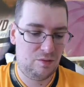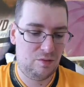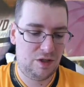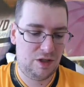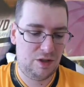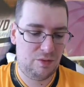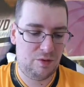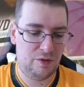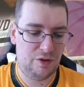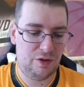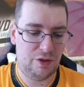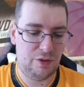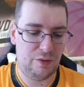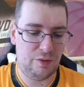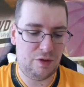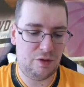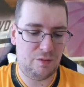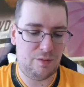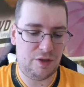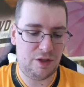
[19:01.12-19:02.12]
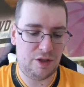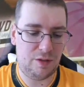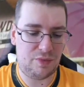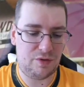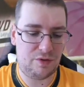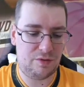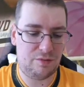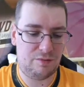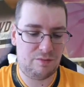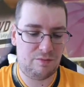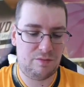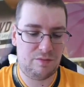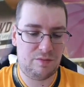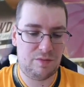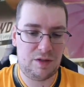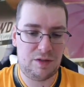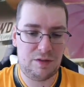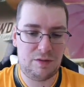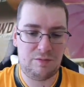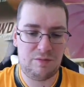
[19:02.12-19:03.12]
why won't she open up?
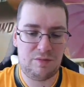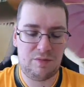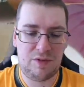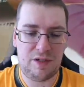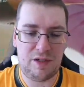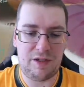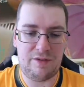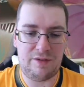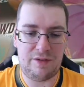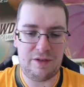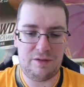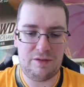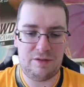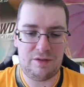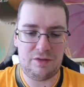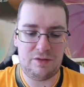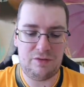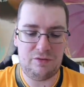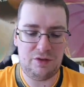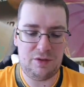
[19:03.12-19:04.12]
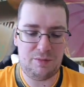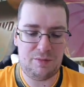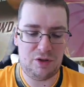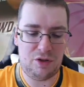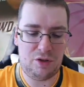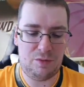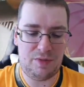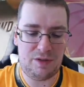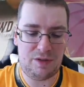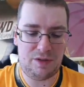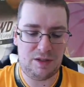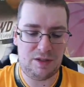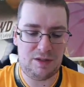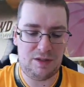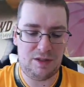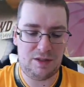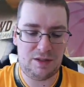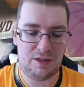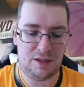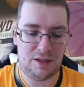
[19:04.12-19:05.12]
Gonna have to rip it open like
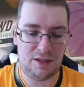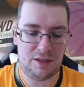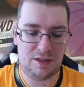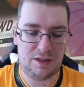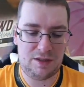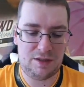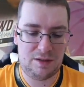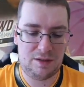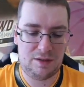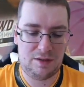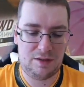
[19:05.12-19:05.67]
this, I guess.